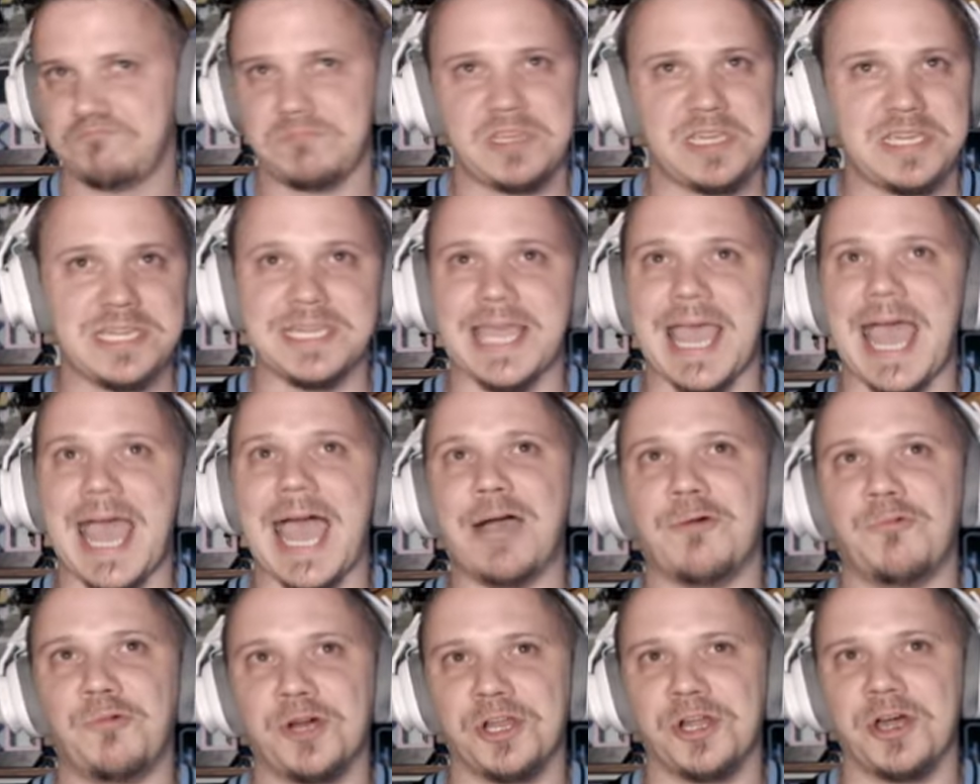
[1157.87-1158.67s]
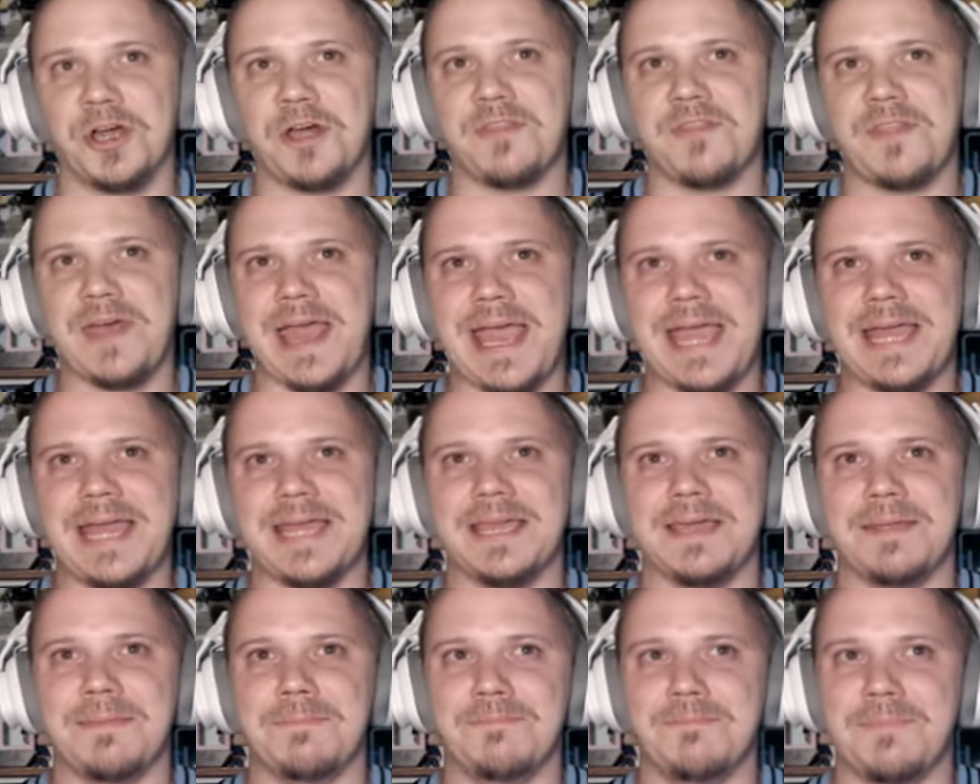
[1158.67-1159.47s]
He got one on that,
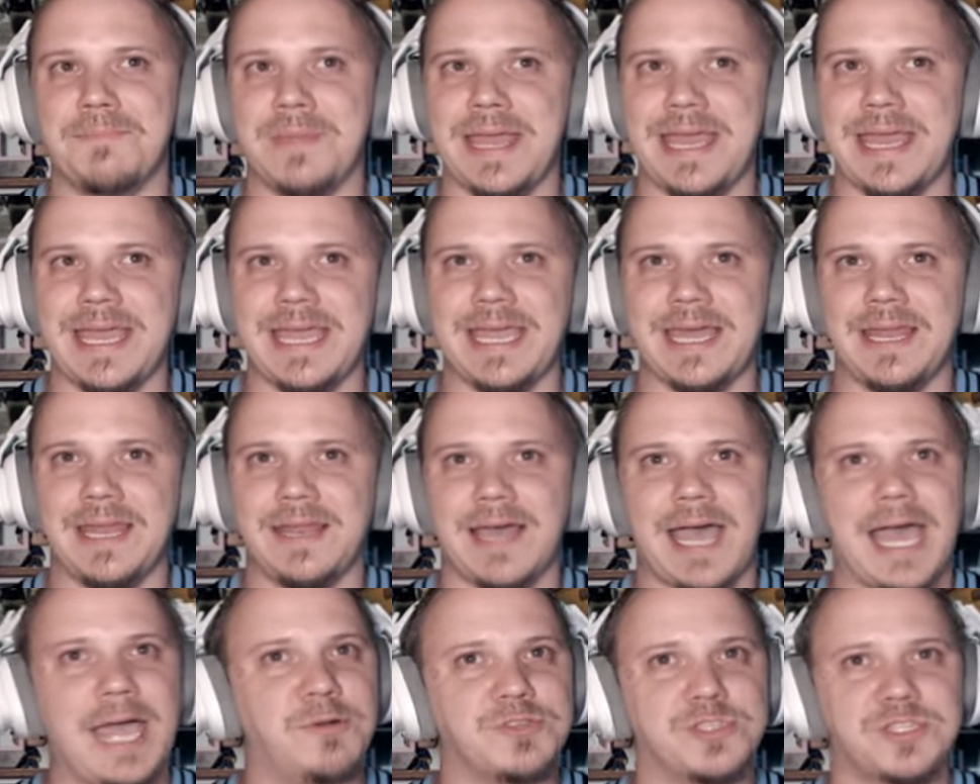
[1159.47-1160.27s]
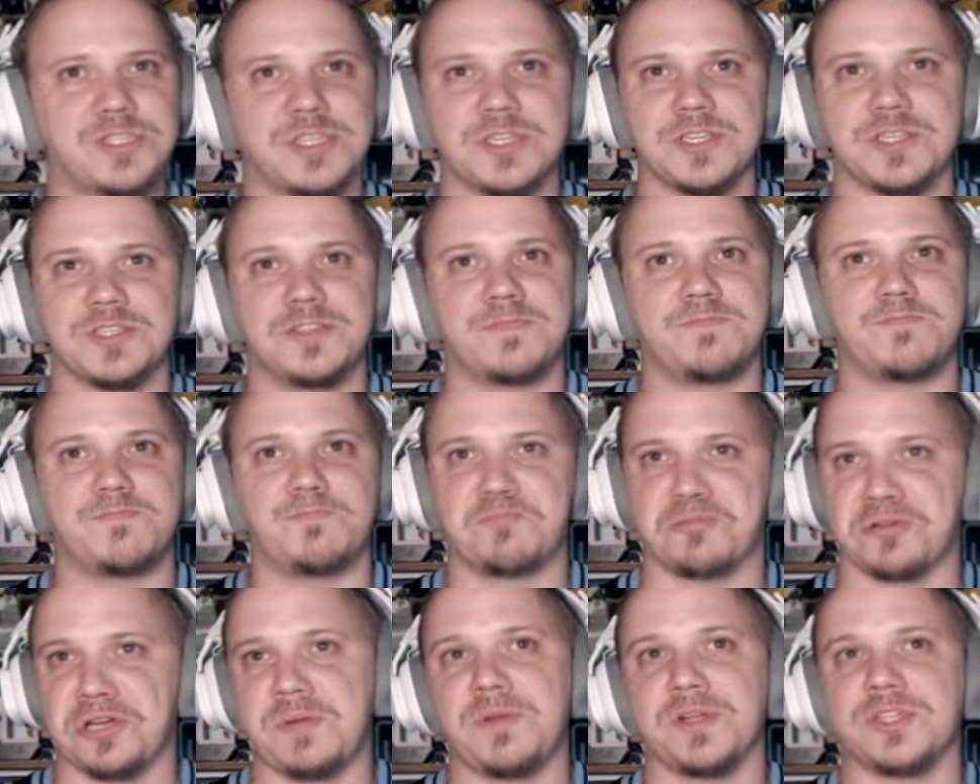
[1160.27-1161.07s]
and, man, I was just
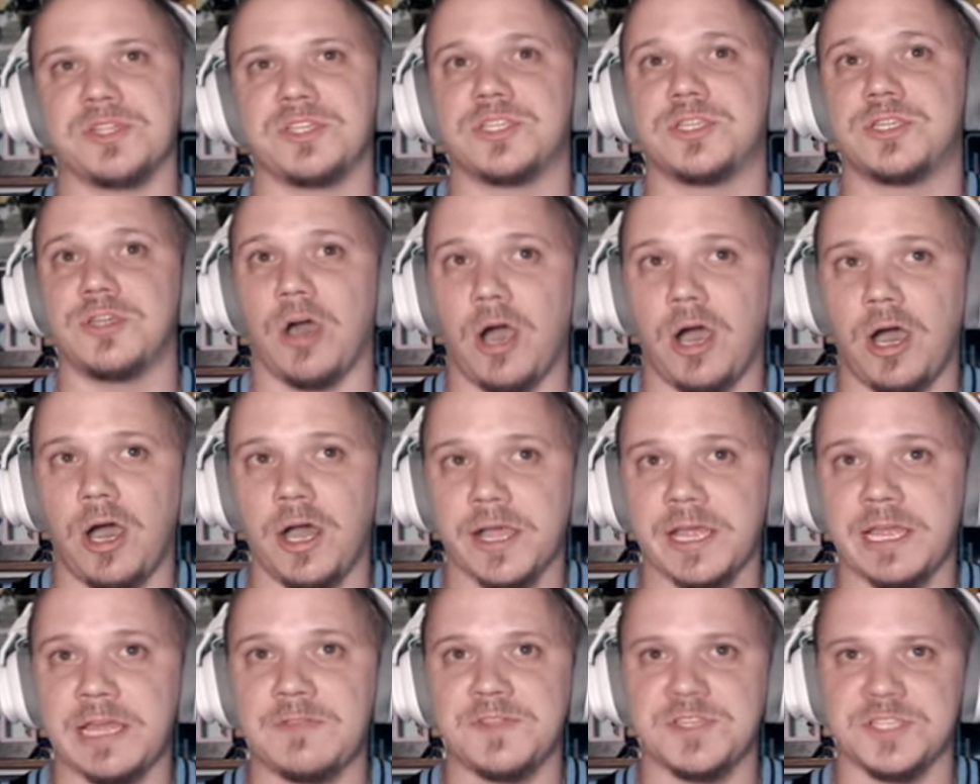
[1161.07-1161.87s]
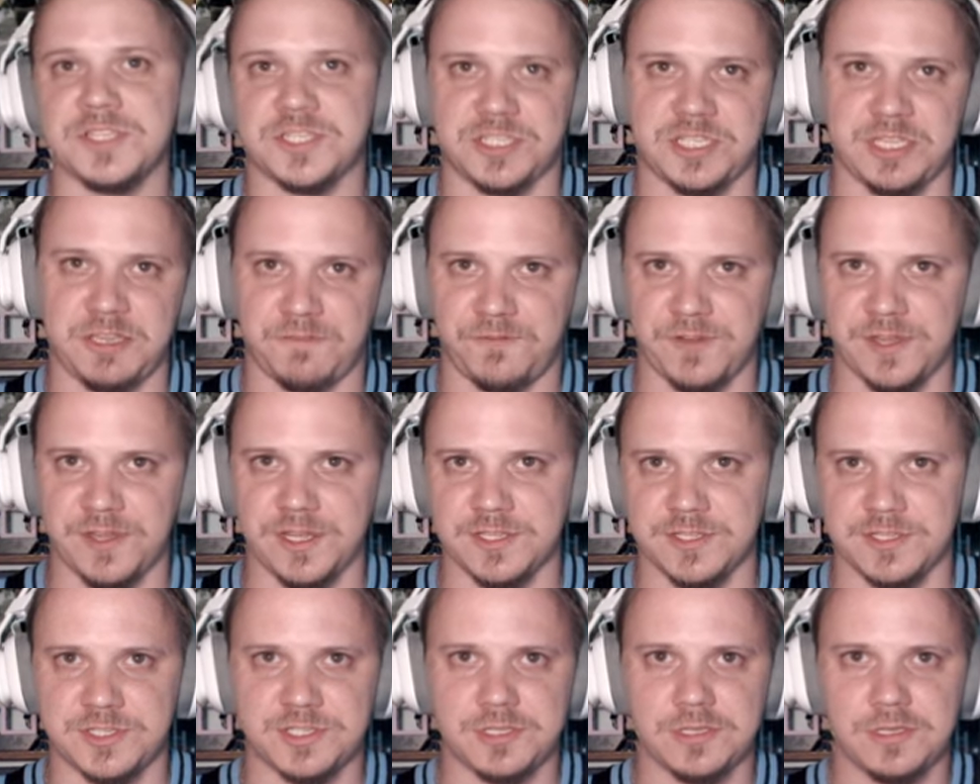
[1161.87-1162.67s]
pretty much dogging this
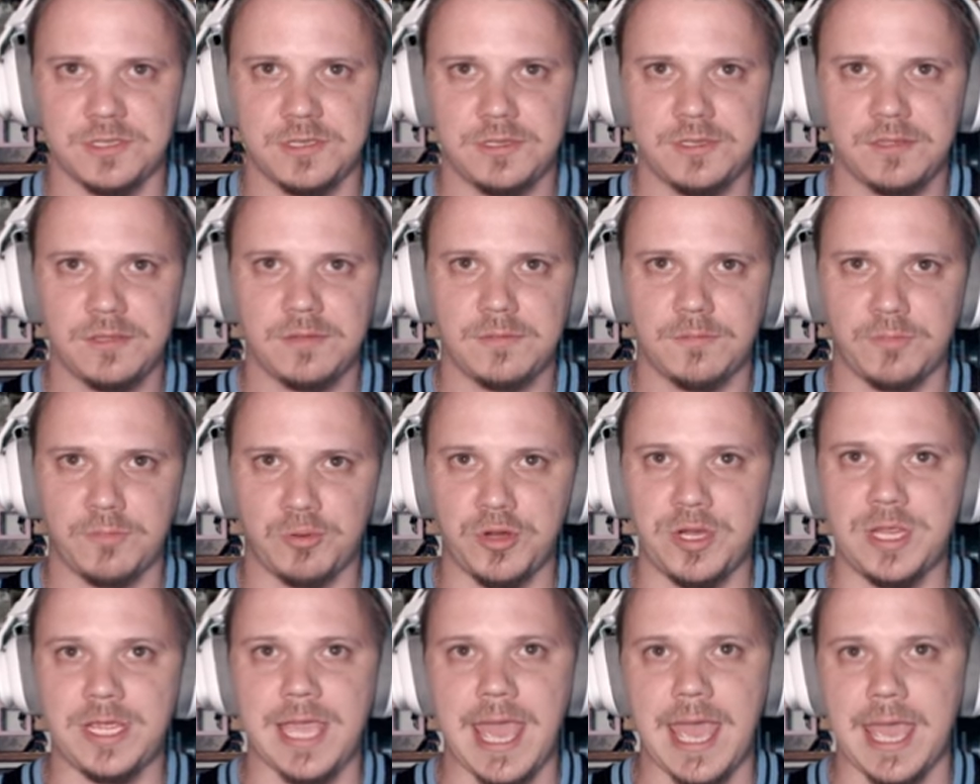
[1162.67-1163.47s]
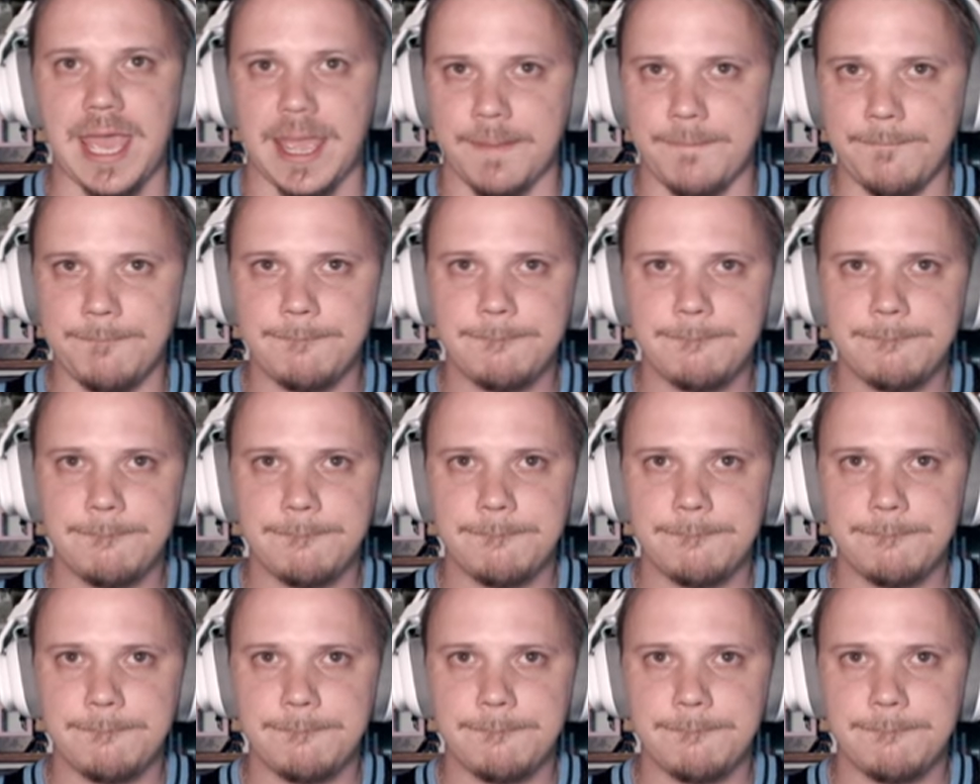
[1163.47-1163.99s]
defense pre-game.